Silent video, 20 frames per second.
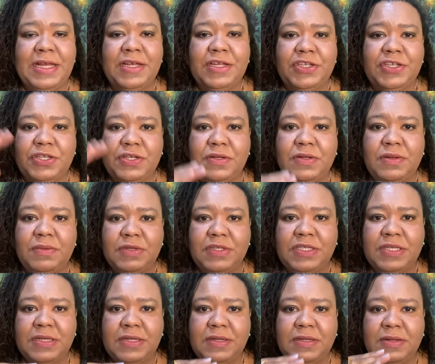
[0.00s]

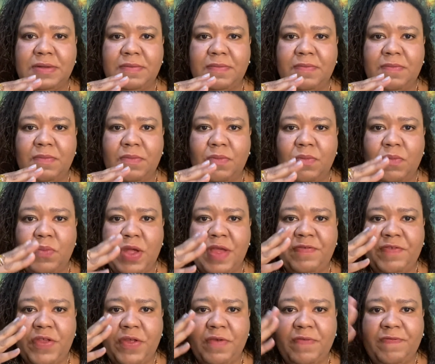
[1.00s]

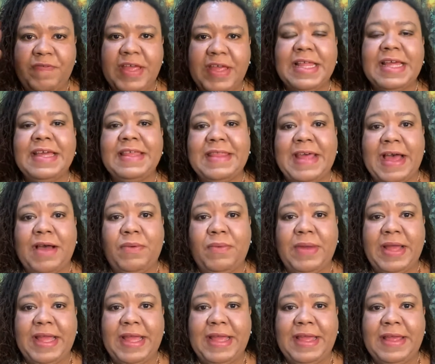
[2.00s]
If you're feeling that
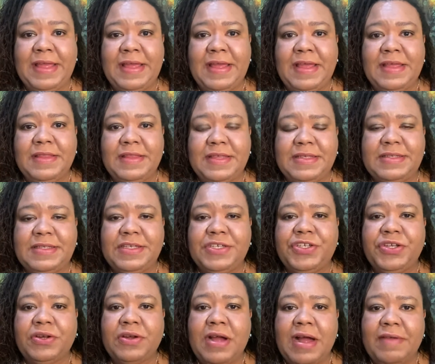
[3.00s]
way, this is
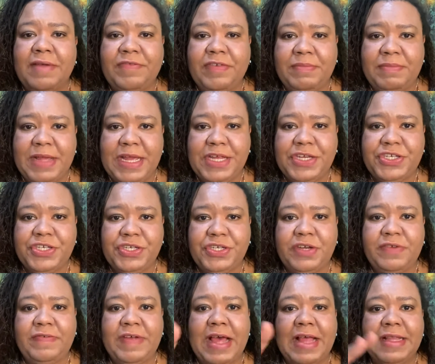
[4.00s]
your confirmation, your
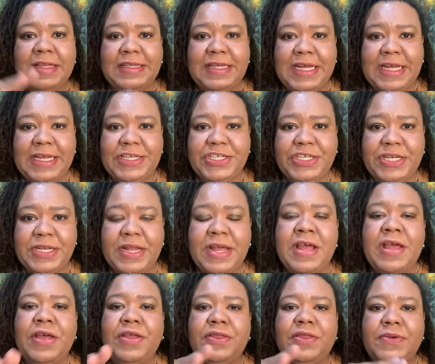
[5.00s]
validation.
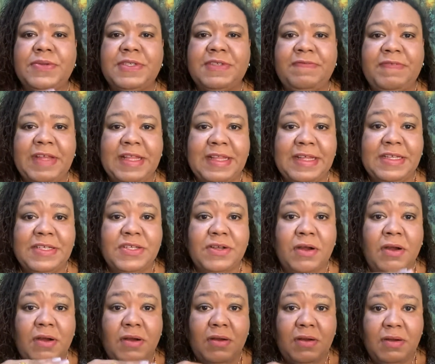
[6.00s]
Those feelings
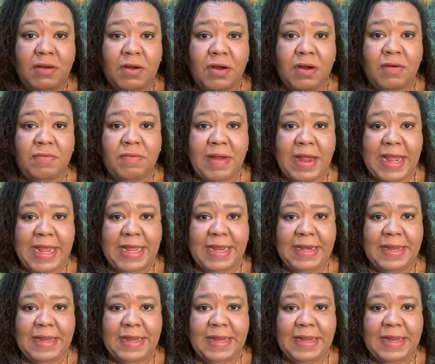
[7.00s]
are right.